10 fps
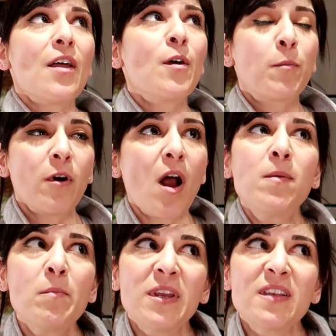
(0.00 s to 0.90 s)
the
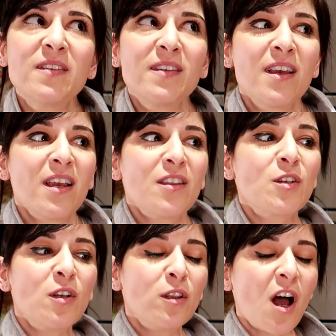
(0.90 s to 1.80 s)
problem is
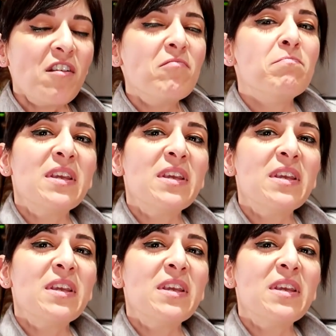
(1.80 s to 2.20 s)
there's a lot of